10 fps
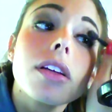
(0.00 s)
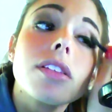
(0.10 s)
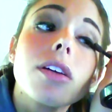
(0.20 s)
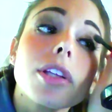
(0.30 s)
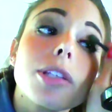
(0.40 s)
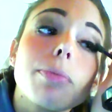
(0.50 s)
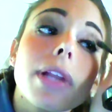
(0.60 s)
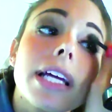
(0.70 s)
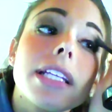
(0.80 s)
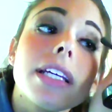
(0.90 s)
So it's
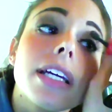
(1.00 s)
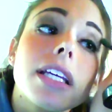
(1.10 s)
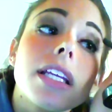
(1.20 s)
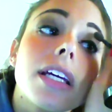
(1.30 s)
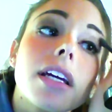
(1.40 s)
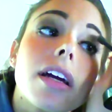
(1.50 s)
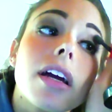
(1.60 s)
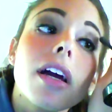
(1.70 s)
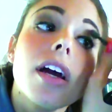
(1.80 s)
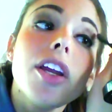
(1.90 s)
blended.
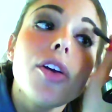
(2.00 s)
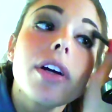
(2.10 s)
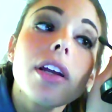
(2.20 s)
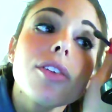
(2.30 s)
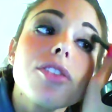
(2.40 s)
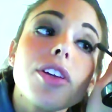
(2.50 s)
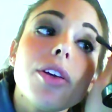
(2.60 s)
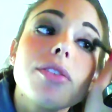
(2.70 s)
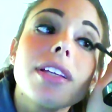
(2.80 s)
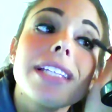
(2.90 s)
You can also
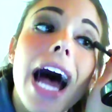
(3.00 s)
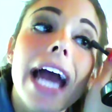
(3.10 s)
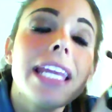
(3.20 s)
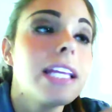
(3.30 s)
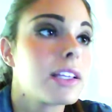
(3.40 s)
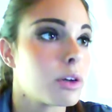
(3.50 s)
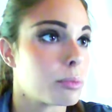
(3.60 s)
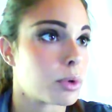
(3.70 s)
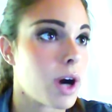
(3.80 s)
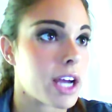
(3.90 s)
use a tiny little
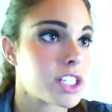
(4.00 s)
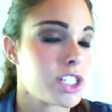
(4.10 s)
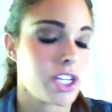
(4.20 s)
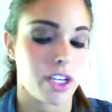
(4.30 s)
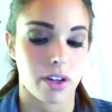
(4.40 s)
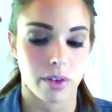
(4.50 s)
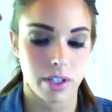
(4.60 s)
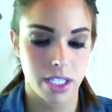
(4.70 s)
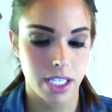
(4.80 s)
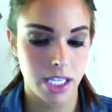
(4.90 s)
brush too,
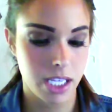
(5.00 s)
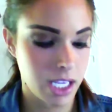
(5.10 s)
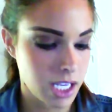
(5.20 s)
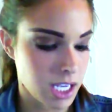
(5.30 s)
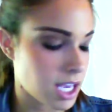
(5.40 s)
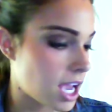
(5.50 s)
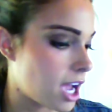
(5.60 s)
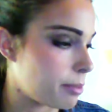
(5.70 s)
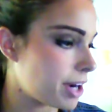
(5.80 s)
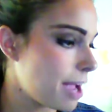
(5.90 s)

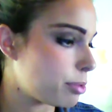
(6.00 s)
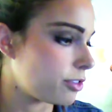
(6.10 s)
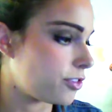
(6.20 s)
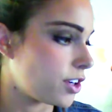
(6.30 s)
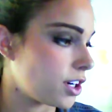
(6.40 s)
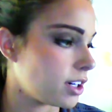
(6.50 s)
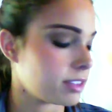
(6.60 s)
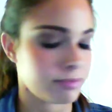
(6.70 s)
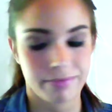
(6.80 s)
but I prefer